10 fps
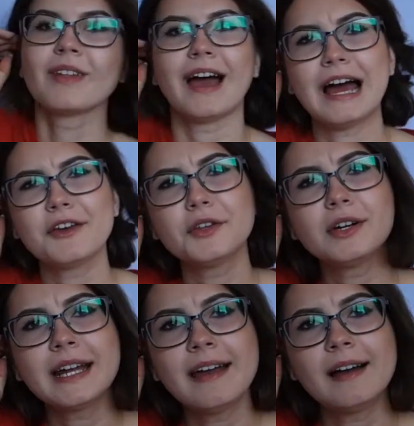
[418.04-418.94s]
I thought
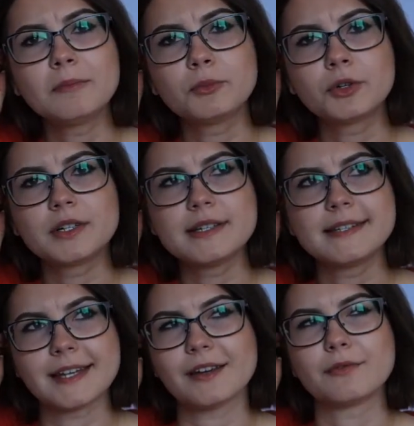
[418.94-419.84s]
I had more
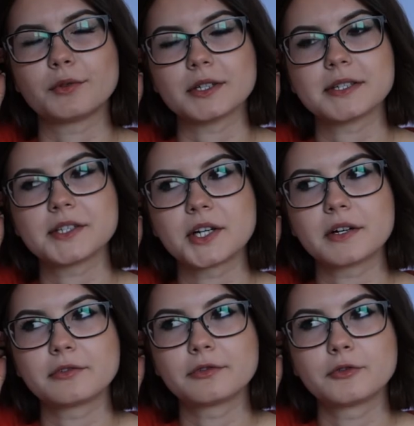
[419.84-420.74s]
savory
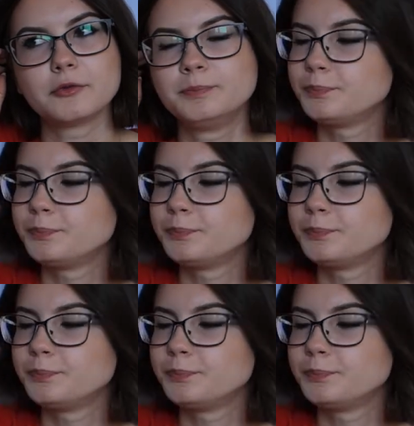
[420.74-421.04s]
stuff.